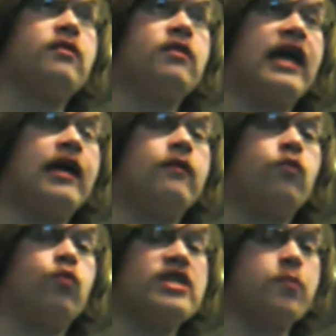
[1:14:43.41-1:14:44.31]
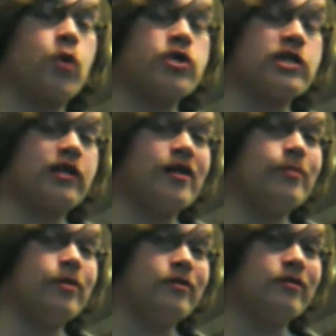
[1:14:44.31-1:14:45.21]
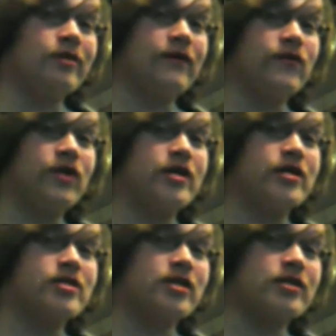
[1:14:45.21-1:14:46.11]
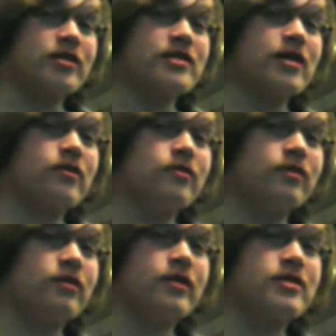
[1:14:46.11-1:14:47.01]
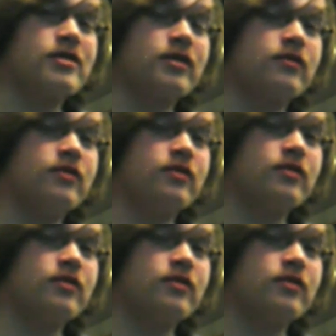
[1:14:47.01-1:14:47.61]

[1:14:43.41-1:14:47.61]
Hey, Wii Sports Club. Have you guys checked this out? You guys check that out?